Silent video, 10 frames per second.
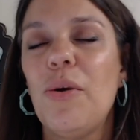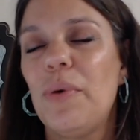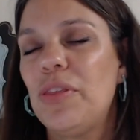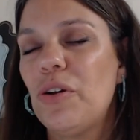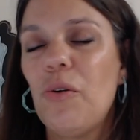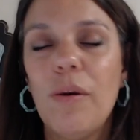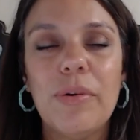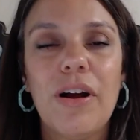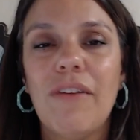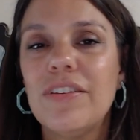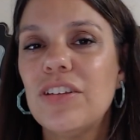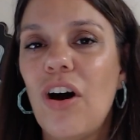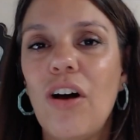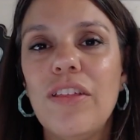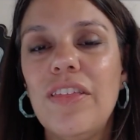with your corporate office,
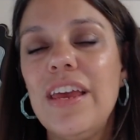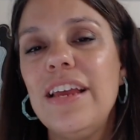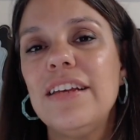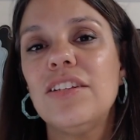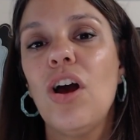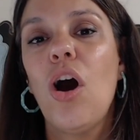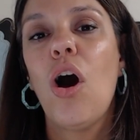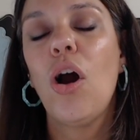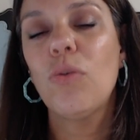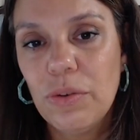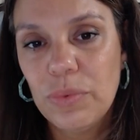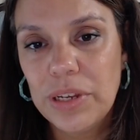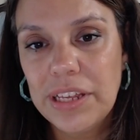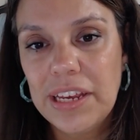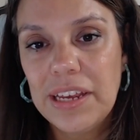all the things are
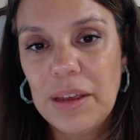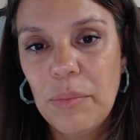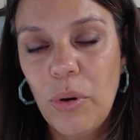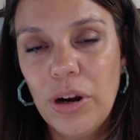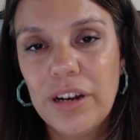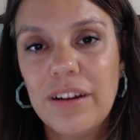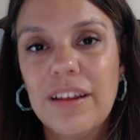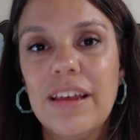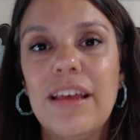really important.